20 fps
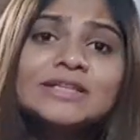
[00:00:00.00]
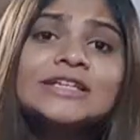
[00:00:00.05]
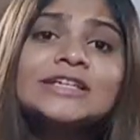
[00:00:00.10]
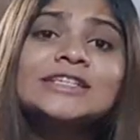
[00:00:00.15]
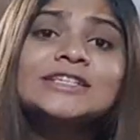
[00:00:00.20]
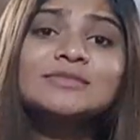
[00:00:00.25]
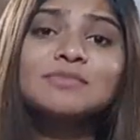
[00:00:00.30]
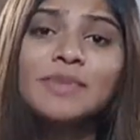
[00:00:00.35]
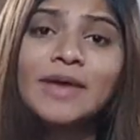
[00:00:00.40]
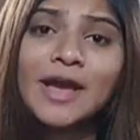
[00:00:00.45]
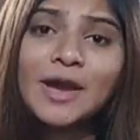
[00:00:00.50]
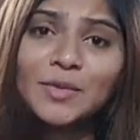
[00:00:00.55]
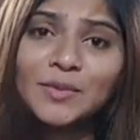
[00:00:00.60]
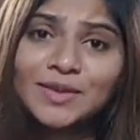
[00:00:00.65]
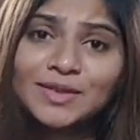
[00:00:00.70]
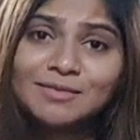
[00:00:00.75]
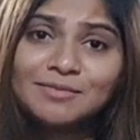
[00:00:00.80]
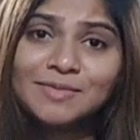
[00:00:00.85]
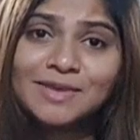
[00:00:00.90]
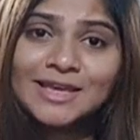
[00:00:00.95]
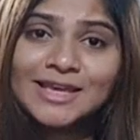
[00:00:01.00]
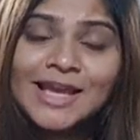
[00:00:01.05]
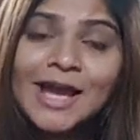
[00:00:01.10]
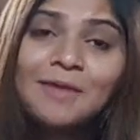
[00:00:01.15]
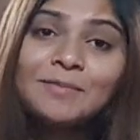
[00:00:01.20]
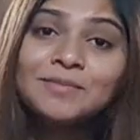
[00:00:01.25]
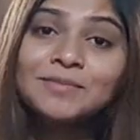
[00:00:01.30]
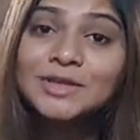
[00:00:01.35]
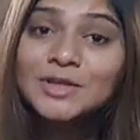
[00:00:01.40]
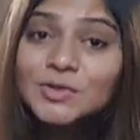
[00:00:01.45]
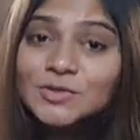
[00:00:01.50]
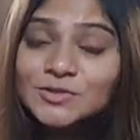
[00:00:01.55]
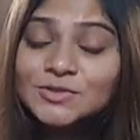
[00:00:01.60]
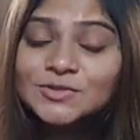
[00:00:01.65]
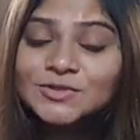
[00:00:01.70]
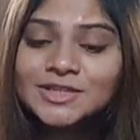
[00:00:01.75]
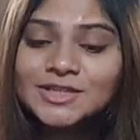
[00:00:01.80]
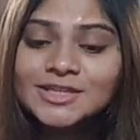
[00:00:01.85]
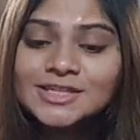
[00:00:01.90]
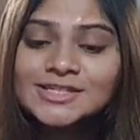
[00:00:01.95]
Please bear with me, I'm new
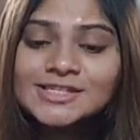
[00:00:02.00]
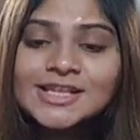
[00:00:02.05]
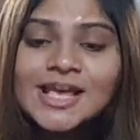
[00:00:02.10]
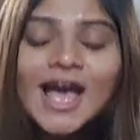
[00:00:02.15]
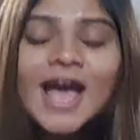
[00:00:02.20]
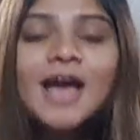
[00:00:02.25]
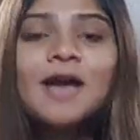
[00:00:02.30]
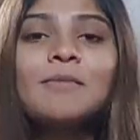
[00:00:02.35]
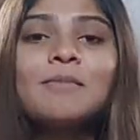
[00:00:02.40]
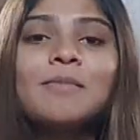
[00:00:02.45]
to this,